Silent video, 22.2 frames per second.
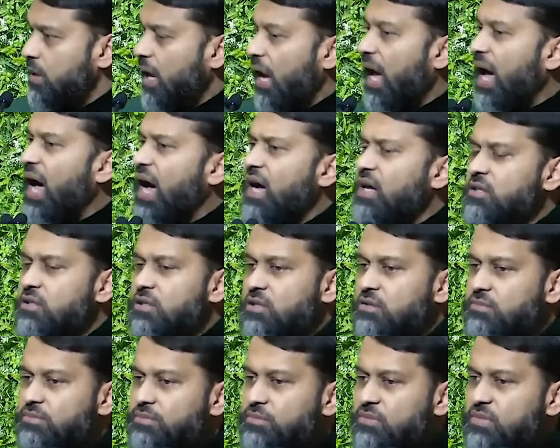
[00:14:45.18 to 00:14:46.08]
And
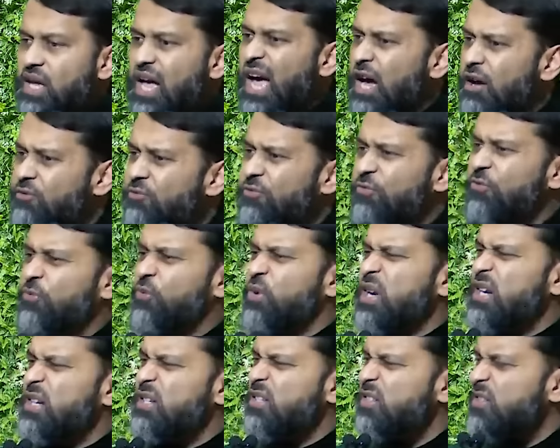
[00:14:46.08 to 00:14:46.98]

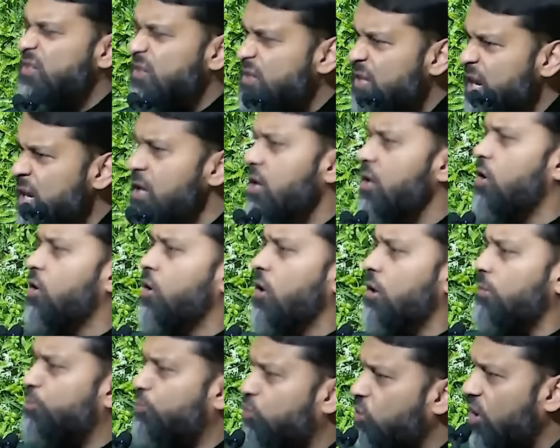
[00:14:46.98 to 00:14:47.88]
every
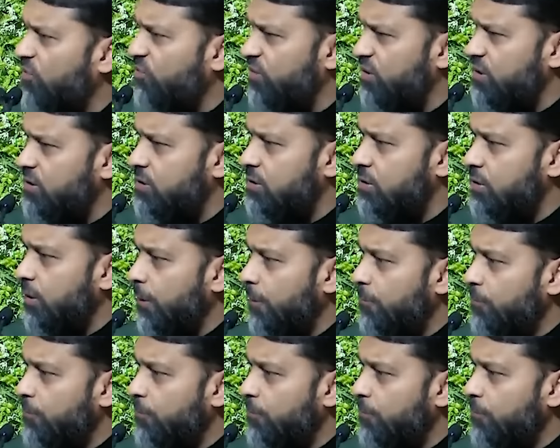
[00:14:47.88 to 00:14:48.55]
single prophet